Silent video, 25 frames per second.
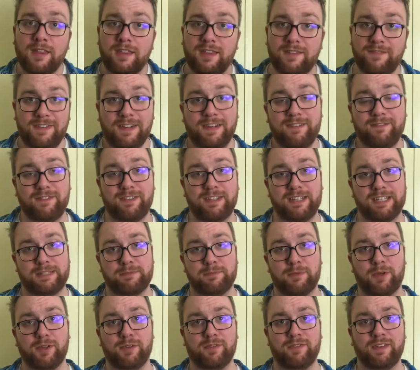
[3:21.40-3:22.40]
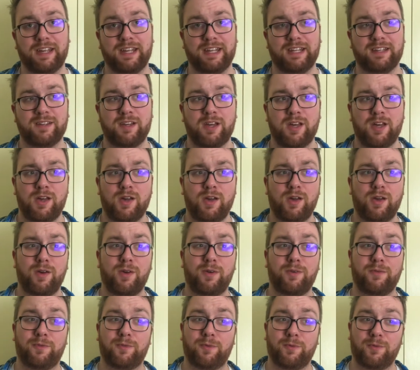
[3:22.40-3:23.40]
The villain for this movie,
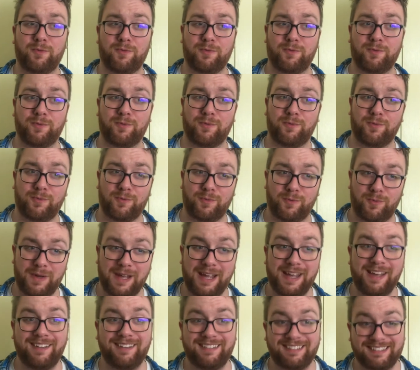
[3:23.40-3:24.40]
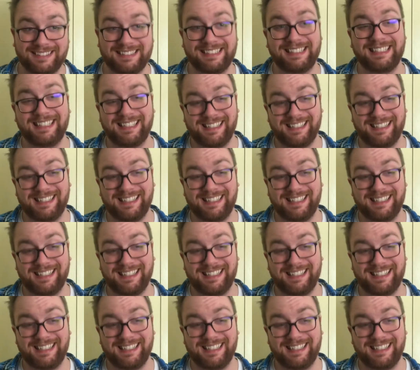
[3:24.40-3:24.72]
well,